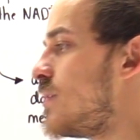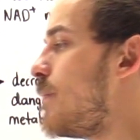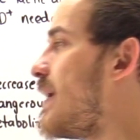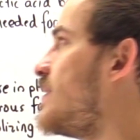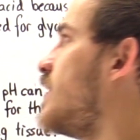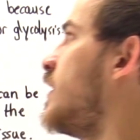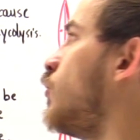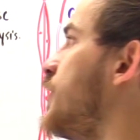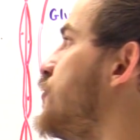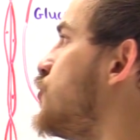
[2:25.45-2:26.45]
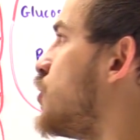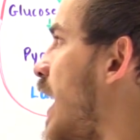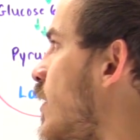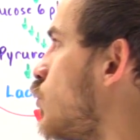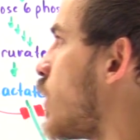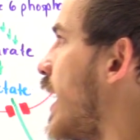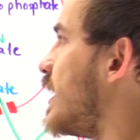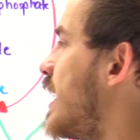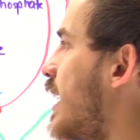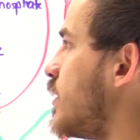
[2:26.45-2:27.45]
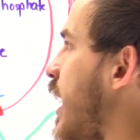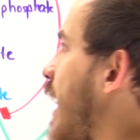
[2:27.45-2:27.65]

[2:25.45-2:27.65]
to basically regenerate the